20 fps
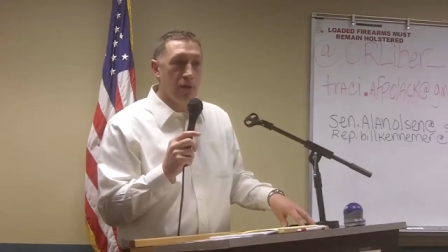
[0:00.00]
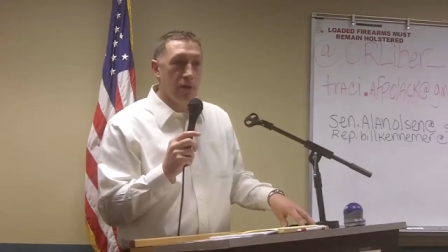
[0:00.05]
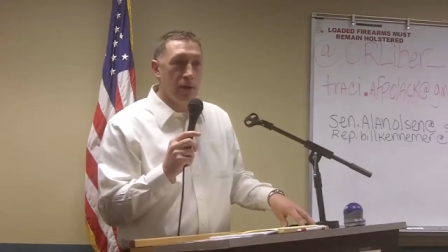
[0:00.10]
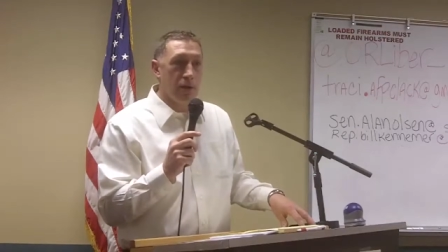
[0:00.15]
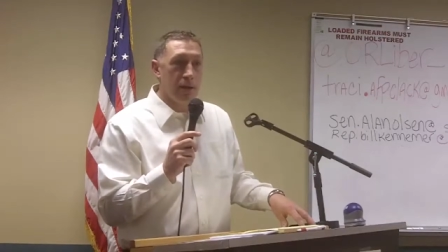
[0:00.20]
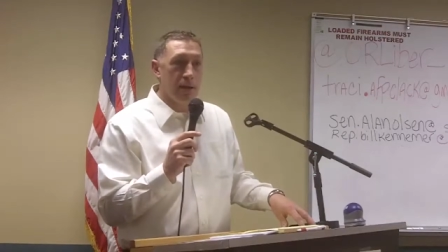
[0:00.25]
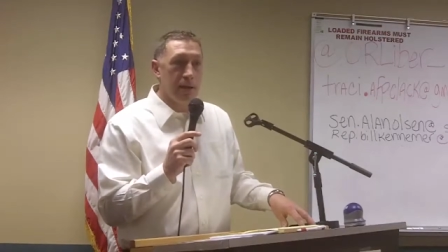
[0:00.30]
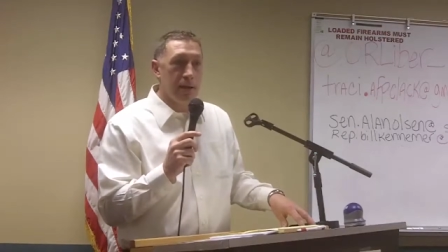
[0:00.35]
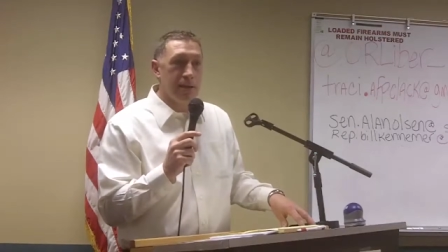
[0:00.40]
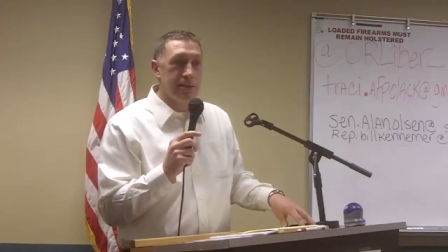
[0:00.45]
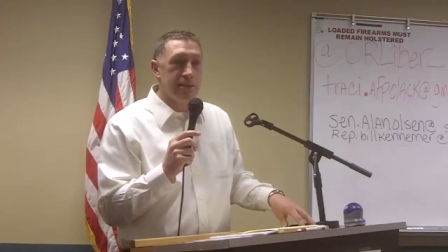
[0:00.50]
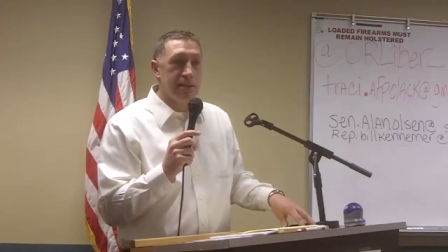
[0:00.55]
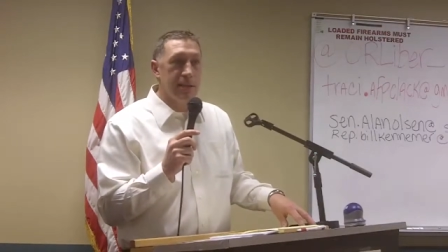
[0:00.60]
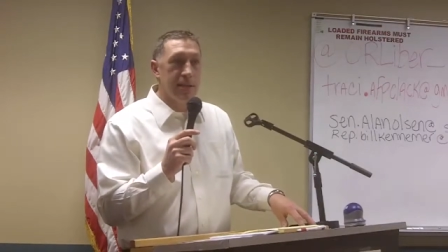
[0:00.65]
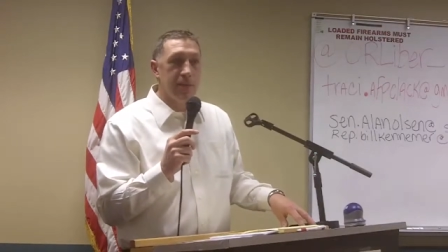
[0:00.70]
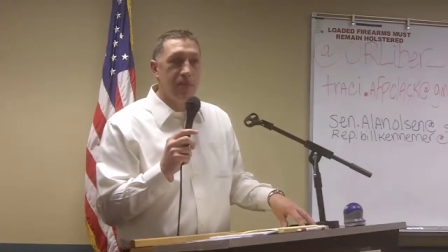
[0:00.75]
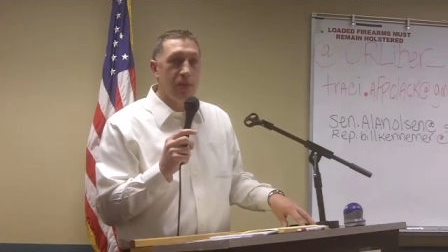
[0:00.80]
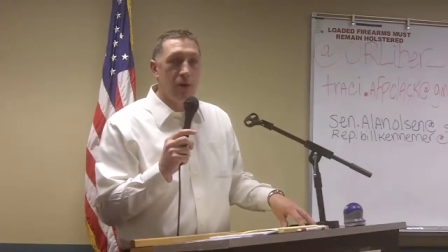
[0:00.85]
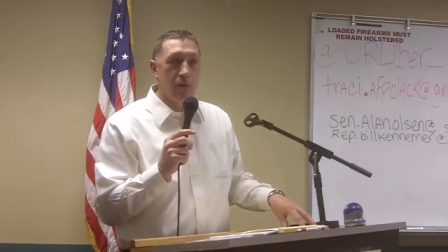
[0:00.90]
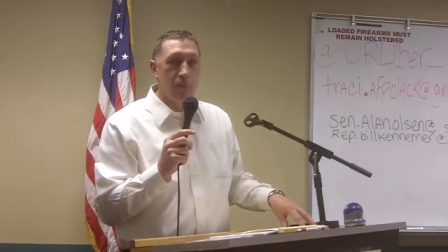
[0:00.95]
Oregon is that
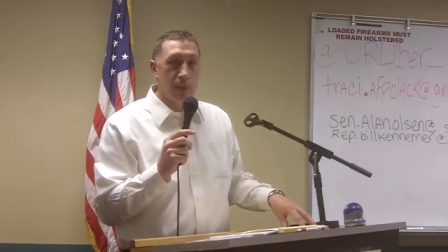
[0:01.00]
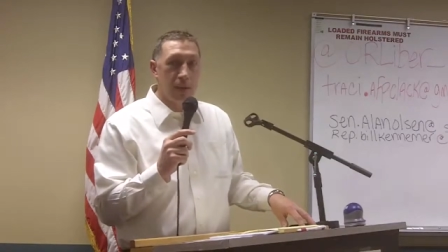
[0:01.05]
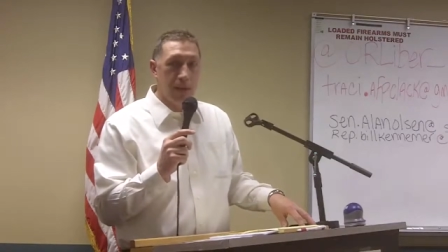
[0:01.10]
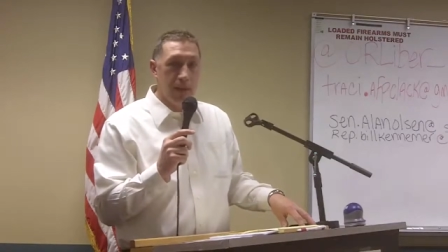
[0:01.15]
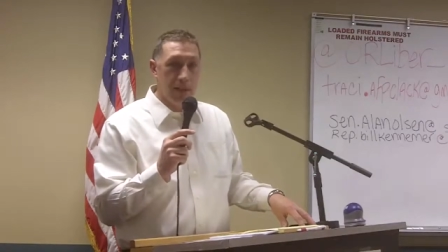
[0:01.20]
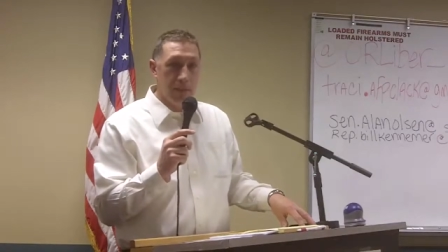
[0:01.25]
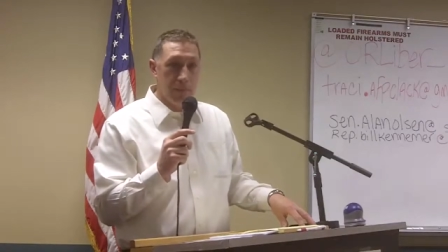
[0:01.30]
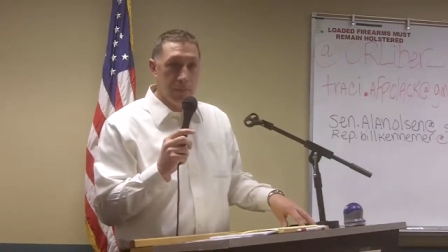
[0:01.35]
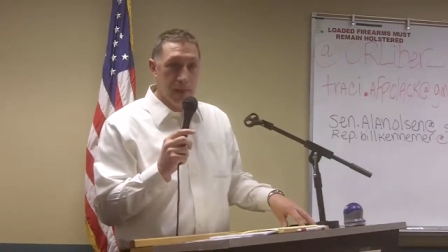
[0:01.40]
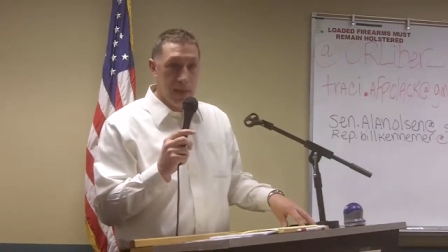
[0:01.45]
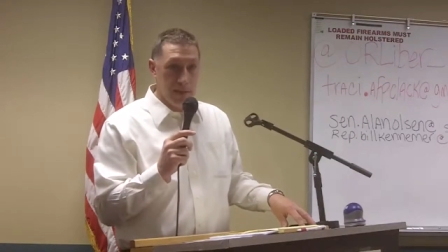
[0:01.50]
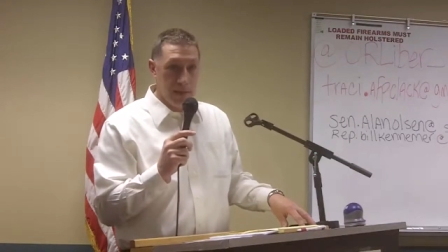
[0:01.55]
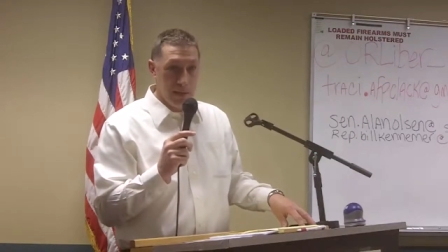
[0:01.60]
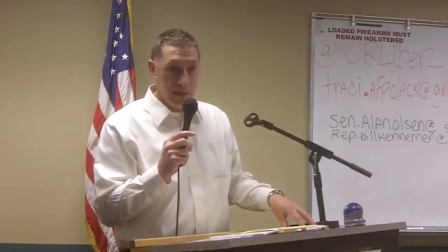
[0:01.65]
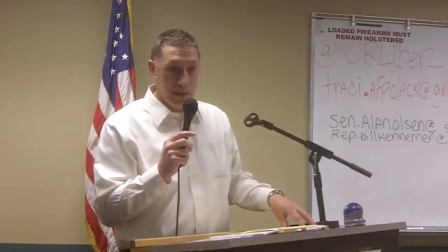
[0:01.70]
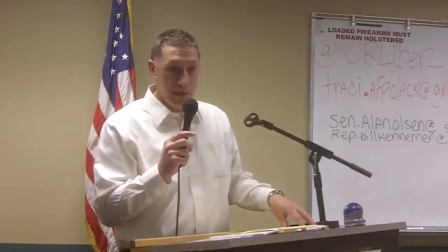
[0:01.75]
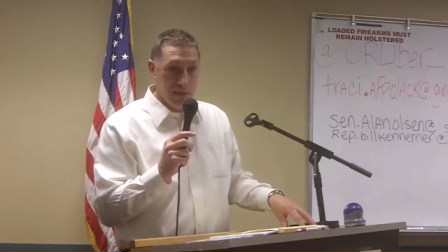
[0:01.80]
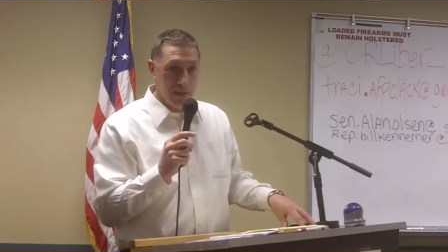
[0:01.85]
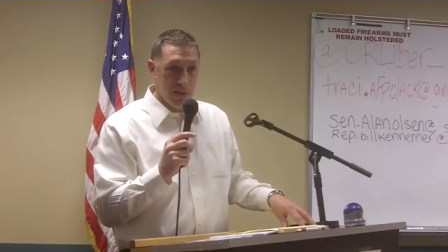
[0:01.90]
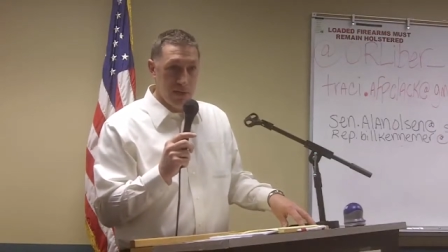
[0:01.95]
they've all been
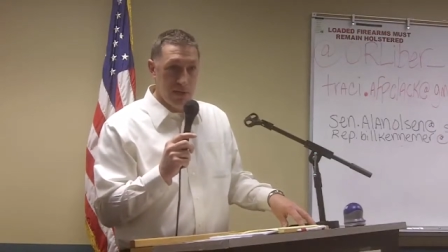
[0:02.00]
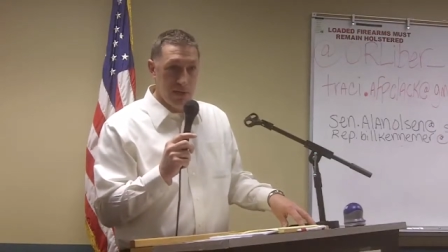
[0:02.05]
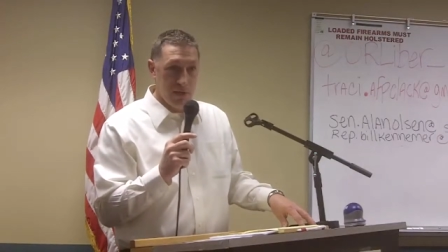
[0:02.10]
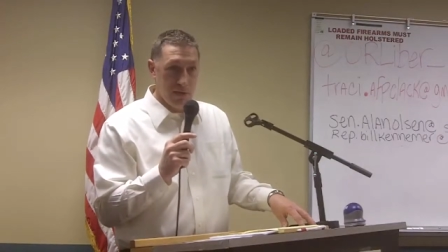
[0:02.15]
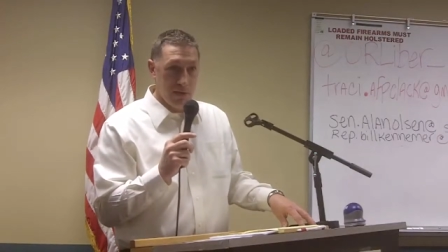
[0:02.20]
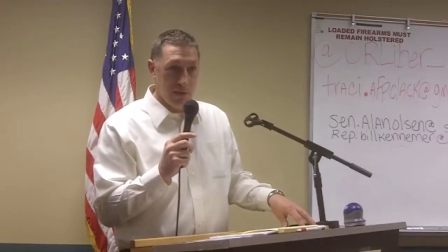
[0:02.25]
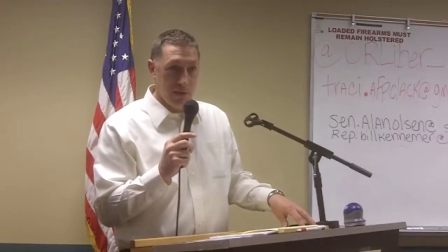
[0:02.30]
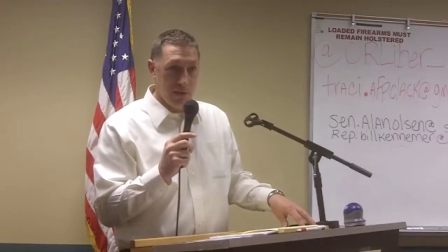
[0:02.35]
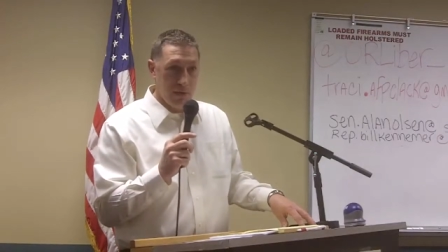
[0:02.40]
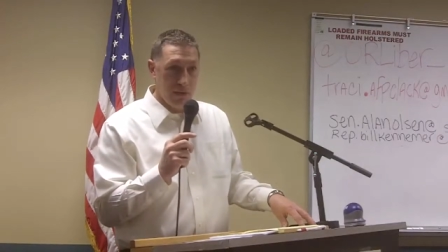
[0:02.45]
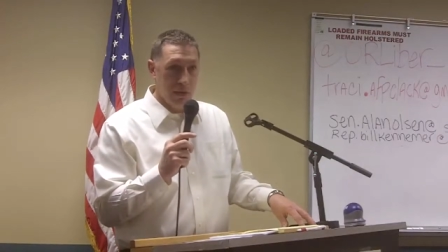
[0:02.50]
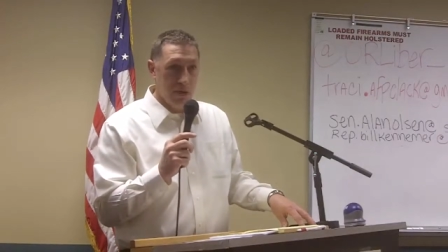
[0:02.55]
independent of each other,